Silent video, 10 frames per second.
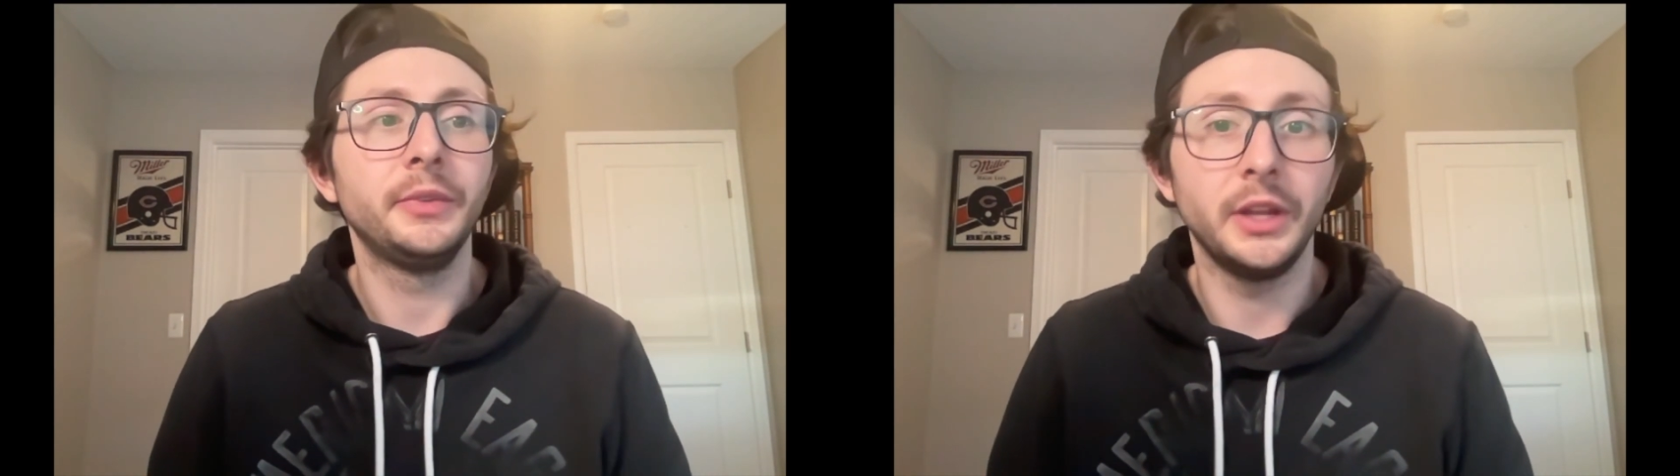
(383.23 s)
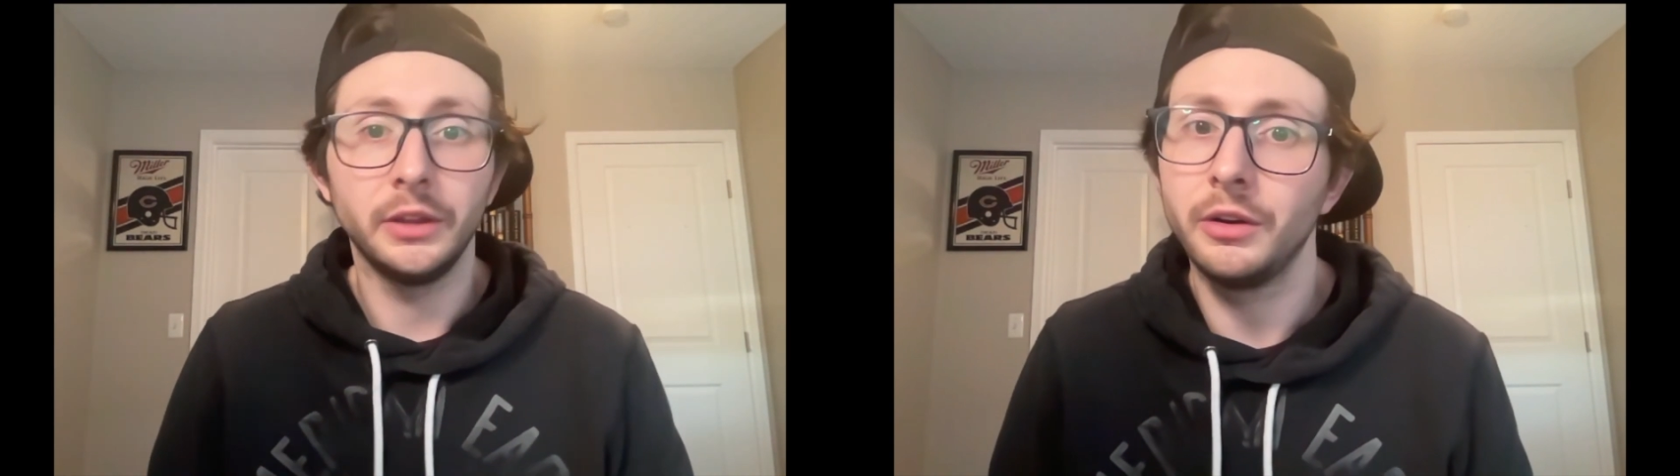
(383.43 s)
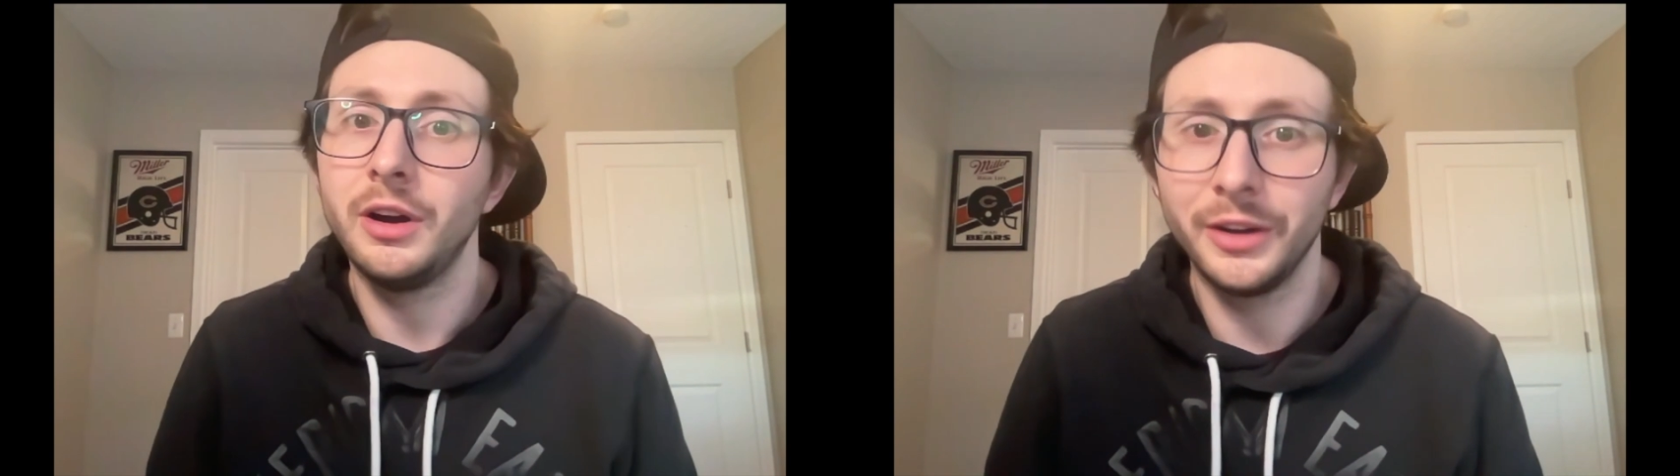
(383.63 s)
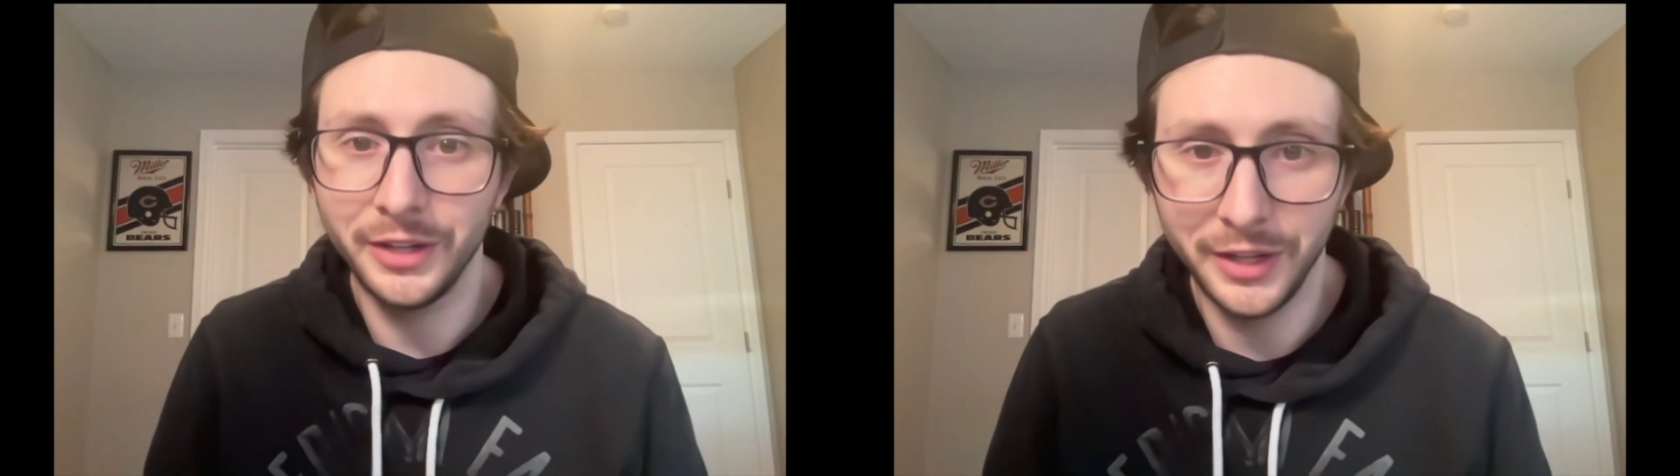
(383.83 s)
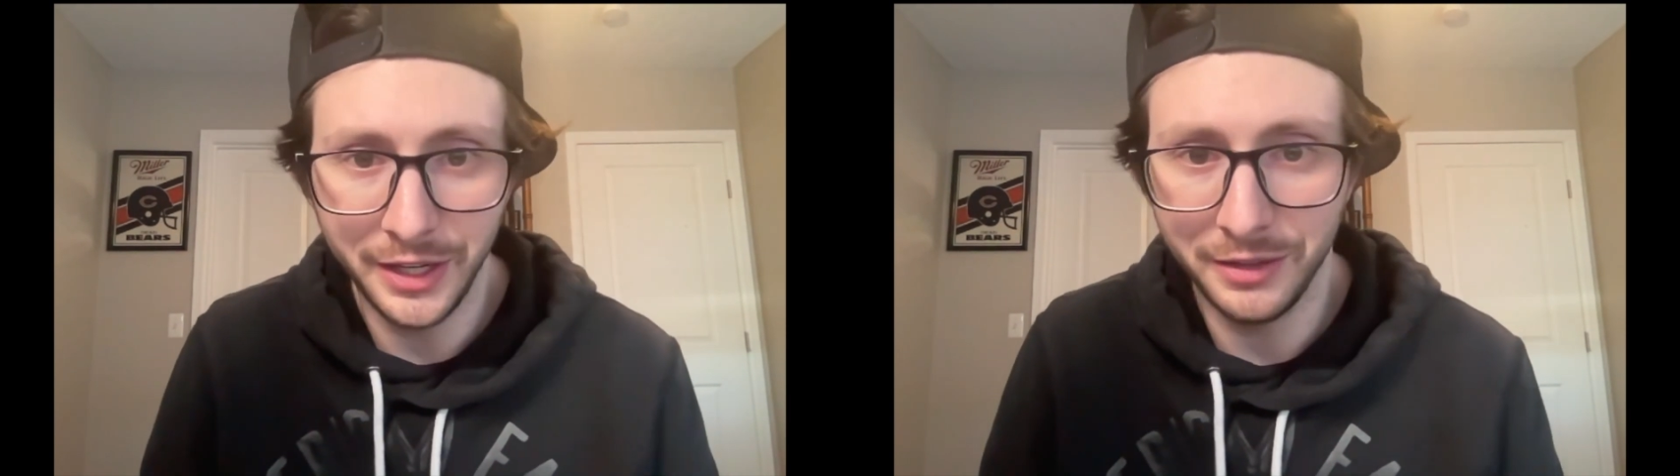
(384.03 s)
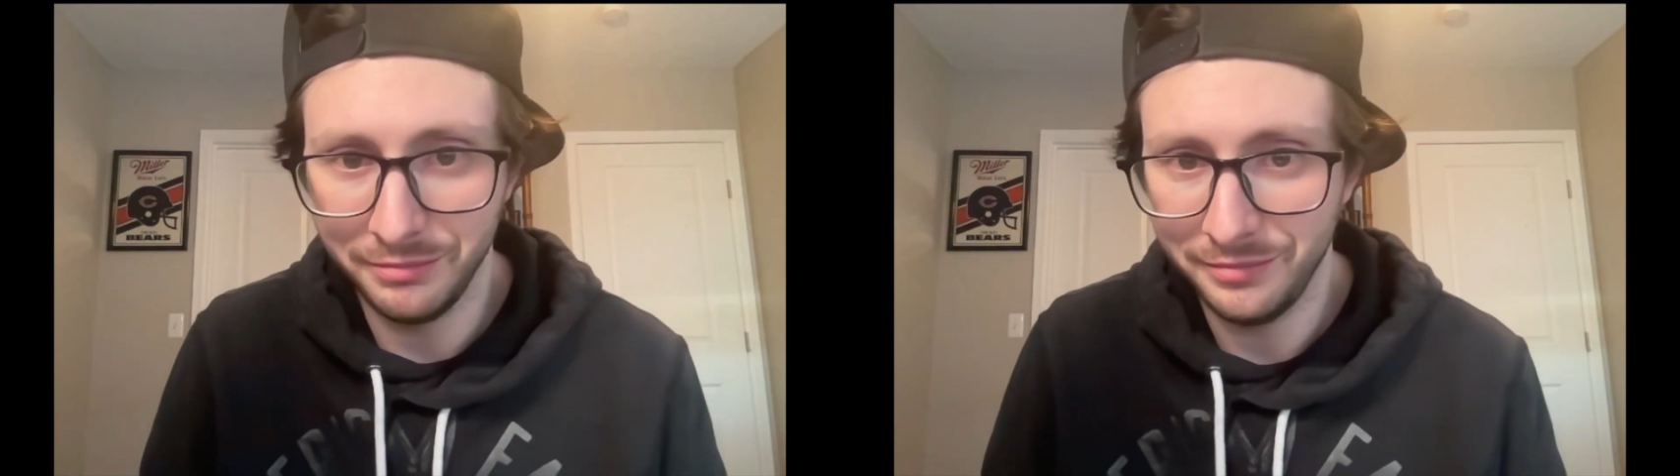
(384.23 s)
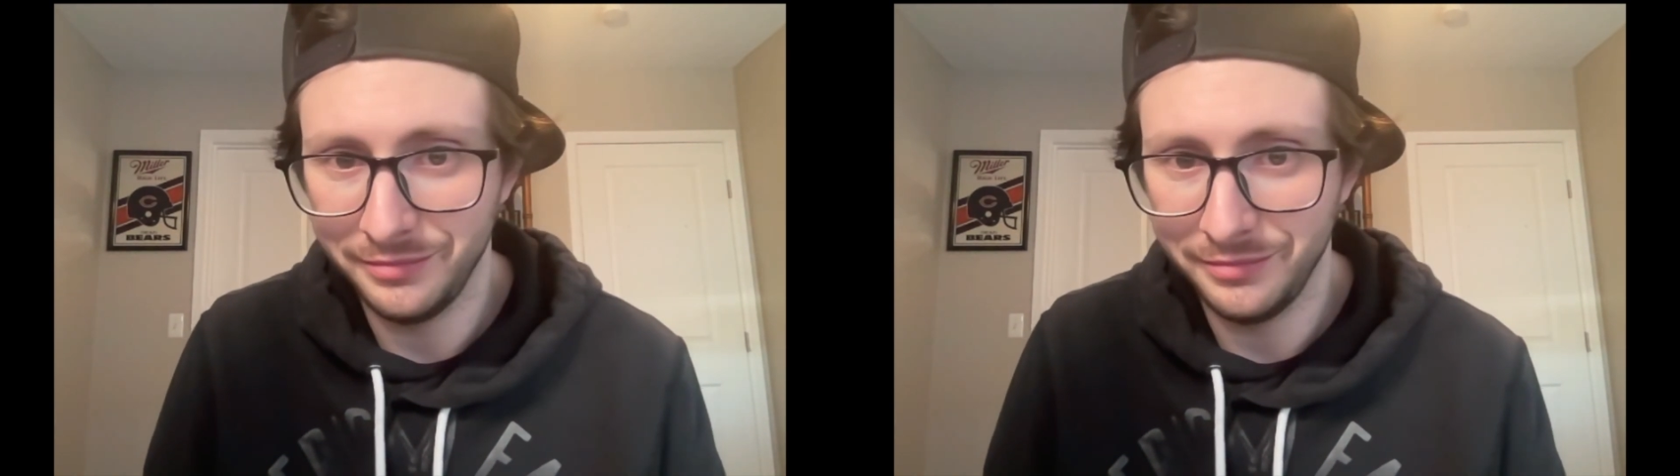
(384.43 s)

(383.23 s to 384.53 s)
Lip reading: think they're all going to hit.